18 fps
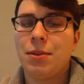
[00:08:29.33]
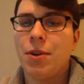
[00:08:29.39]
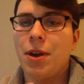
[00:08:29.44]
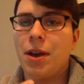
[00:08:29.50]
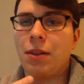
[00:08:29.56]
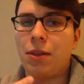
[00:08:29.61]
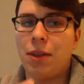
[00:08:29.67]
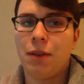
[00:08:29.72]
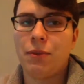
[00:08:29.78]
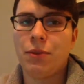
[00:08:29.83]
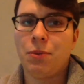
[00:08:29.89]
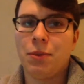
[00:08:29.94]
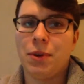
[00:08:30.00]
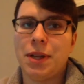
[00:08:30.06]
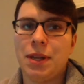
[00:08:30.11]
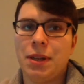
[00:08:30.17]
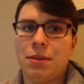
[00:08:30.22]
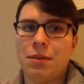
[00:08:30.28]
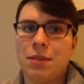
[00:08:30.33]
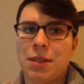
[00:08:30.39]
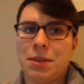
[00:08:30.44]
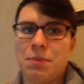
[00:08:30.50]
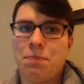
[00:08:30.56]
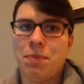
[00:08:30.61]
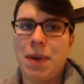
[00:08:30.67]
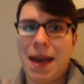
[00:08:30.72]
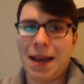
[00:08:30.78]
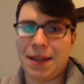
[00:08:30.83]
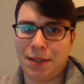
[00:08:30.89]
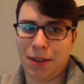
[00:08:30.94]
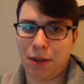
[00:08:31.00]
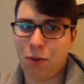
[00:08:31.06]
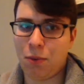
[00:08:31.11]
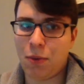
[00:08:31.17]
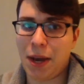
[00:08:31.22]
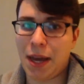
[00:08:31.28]
a loved one's
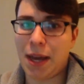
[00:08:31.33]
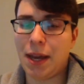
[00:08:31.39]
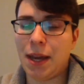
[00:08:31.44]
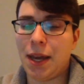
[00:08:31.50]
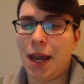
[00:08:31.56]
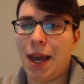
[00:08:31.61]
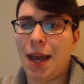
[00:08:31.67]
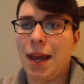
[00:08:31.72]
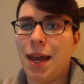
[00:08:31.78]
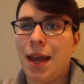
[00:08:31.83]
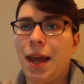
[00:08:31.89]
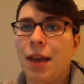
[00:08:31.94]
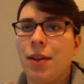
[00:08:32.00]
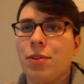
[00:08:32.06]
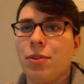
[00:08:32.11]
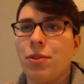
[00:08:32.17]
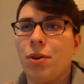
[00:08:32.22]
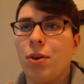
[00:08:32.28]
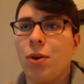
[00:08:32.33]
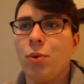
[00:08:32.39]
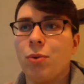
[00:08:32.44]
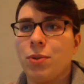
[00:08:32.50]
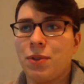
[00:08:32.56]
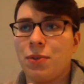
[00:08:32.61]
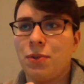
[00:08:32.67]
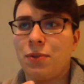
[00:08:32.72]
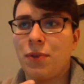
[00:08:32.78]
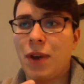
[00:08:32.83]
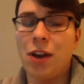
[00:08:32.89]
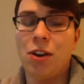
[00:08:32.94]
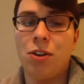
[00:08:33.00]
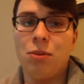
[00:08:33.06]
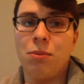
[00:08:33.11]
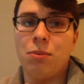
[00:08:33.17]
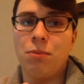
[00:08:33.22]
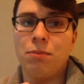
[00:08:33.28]
passing away and those
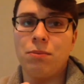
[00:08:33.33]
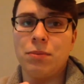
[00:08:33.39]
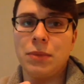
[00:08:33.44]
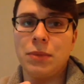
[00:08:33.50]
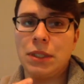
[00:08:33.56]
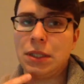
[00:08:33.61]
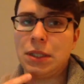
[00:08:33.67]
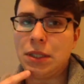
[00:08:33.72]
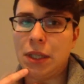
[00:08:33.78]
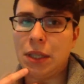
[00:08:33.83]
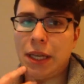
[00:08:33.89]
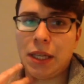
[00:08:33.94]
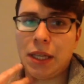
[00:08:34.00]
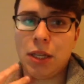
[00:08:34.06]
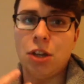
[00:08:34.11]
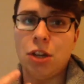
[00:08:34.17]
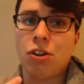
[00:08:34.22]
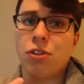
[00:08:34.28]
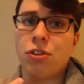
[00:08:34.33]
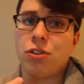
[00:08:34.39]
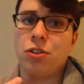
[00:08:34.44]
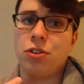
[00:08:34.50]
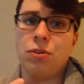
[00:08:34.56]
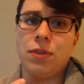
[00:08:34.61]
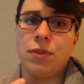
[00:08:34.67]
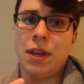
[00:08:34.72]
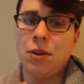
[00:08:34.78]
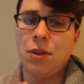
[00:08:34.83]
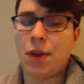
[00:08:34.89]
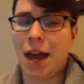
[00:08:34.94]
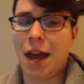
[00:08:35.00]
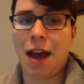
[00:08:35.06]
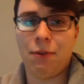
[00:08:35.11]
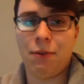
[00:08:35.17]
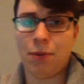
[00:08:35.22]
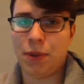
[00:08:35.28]
final like year or two that you
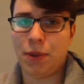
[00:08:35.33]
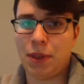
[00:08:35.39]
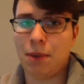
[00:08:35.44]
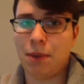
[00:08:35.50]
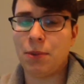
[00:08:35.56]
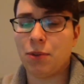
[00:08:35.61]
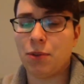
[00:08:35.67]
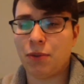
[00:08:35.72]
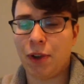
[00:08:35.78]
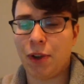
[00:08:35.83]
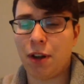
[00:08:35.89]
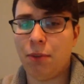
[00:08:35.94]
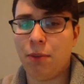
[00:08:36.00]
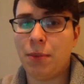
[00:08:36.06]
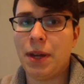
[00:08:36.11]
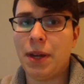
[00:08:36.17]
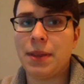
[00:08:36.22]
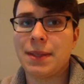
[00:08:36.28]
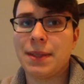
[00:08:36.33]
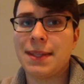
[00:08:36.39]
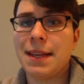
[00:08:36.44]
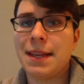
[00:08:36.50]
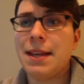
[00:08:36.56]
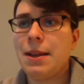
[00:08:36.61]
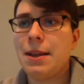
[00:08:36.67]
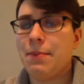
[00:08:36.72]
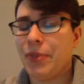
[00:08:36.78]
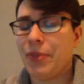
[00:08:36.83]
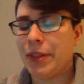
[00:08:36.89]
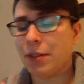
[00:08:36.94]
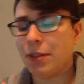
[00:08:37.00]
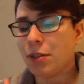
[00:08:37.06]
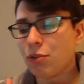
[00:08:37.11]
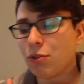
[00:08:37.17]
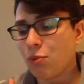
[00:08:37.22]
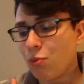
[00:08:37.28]
have with them in those final months. I think
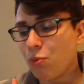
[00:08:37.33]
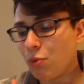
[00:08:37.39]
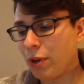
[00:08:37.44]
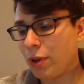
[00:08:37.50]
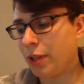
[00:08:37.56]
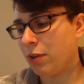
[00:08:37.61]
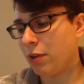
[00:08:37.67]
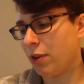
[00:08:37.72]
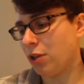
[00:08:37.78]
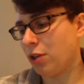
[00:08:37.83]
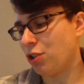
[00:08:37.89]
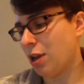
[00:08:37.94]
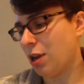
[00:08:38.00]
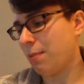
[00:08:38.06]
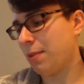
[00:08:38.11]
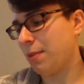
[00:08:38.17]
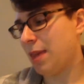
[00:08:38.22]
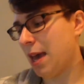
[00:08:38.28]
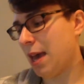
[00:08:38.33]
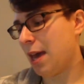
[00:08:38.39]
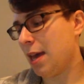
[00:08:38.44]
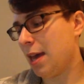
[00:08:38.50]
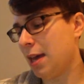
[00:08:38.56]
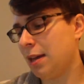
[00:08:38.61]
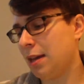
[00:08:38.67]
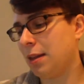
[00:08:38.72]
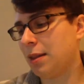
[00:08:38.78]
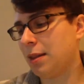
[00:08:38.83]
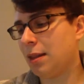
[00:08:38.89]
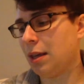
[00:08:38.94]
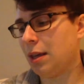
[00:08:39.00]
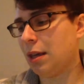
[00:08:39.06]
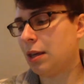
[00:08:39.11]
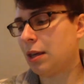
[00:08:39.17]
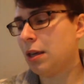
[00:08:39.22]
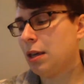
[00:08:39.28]
it does a really great job at that, and I
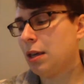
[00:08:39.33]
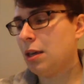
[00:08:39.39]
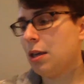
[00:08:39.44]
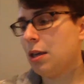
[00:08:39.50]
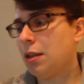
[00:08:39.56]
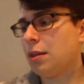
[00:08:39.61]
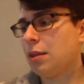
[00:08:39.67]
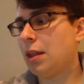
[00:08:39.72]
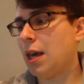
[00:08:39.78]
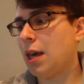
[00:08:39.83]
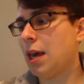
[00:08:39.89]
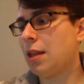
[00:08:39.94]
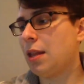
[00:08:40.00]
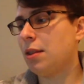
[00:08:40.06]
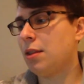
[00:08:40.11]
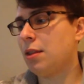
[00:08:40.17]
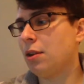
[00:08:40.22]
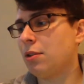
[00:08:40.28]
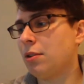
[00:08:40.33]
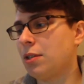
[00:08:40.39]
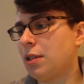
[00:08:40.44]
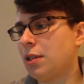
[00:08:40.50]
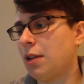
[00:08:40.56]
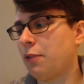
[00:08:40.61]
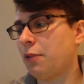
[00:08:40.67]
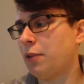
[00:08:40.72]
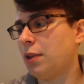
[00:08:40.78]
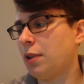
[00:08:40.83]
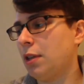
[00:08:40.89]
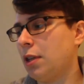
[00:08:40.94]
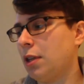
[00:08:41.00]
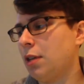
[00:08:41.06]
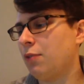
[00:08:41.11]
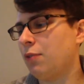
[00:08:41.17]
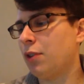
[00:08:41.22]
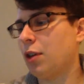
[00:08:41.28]
think that there's
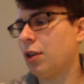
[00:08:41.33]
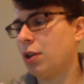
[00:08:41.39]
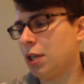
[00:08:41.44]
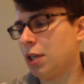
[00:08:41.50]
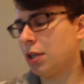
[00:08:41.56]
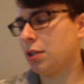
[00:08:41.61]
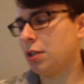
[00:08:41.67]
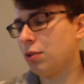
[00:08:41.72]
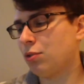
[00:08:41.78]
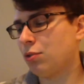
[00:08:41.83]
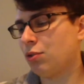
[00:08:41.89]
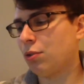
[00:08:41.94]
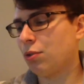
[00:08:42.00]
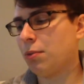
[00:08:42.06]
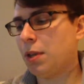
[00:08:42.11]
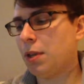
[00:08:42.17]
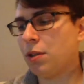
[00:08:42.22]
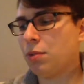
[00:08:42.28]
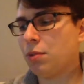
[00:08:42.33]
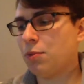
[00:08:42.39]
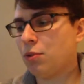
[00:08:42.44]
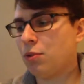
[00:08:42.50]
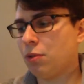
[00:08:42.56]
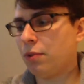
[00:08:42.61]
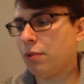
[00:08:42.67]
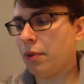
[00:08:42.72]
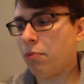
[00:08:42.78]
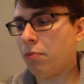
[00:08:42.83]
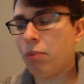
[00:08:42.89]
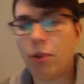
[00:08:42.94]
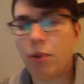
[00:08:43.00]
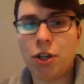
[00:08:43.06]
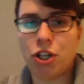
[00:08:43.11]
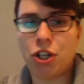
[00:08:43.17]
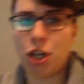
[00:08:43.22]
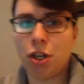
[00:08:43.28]
definitely, if you're getting into some sort of
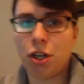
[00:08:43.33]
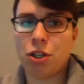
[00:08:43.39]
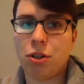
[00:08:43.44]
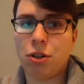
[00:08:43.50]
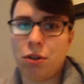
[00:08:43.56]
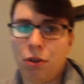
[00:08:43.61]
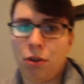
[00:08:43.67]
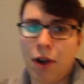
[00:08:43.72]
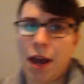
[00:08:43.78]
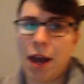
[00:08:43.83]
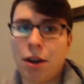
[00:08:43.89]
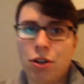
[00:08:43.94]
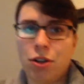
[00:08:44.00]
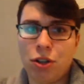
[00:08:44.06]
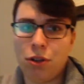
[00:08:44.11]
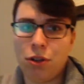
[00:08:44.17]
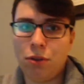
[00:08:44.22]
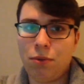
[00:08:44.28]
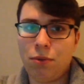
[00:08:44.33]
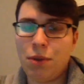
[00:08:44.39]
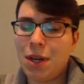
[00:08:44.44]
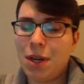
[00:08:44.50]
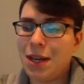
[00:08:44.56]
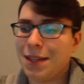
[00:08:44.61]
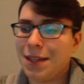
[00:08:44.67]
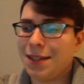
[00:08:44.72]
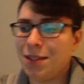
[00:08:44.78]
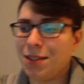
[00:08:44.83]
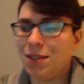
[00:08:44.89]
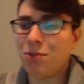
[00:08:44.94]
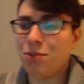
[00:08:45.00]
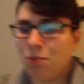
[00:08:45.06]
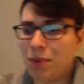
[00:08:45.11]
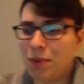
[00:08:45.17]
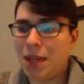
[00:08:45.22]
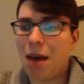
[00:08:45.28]
appreciation or gratitude, because this
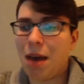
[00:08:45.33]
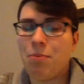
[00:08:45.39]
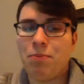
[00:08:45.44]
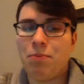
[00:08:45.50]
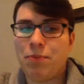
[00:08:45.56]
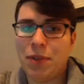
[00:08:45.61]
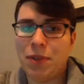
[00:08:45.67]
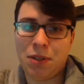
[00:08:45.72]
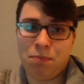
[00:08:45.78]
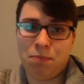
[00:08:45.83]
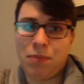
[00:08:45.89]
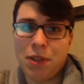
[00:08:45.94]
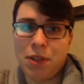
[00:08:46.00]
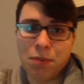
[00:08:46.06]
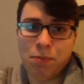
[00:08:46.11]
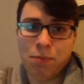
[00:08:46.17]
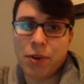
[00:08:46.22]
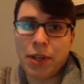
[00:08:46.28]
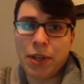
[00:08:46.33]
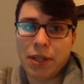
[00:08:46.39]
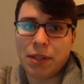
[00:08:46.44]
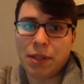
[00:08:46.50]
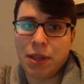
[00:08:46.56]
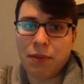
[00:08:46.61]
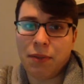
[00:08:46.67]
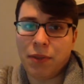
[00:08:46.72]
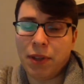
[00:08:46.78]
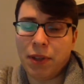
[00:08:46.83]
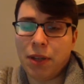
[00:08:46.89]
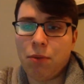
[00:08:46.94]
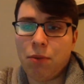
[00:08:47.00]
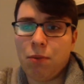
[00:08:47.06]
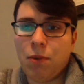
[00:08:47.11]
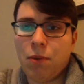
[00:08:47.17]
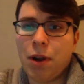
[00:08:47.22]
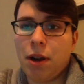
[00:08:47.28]
is what this book is definitely
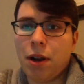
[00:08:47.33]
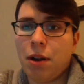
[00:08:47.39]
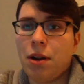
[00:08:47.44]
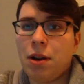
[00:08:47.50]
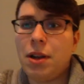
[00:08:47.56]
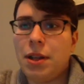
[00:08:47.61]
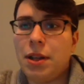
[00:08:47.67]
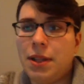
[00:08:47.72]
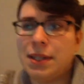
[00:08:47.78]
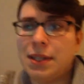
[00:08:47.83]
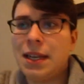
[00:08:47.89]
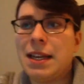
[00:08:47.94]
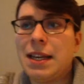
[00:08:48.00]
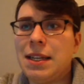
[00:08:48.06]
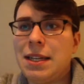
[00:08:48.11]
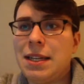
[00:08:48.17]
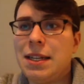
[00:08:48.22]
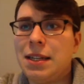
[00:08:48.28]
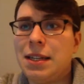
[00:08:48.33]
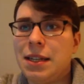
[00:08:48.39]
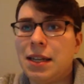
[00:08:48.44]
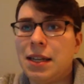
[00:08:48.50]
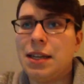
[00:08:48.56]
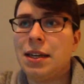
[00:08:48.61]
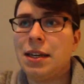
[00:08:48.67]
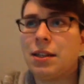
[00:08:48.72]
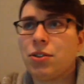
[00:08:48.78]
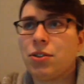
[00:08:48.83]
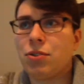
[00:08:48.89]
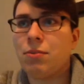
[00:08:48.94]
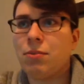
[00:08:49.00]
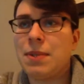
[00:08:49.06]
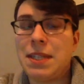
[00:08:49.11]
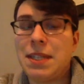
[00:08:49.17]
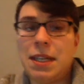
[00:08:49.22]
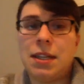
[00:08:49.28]
where this idea
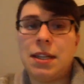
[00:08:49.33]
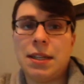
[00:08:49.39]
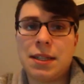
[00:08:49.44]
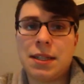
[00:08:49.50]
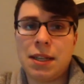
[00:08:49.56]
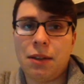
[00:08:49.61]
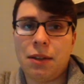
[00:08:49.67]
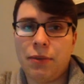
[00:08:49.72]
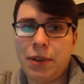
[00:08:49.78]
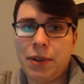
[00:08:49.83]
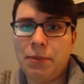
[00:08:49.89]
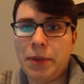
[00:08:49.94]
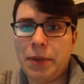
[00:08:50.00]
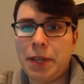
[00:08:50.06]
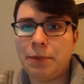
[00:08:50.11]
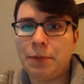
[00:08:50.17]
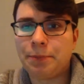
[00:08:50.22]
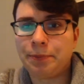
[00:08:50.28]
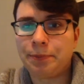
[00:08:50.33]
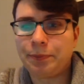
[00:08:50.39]
seated itself in me.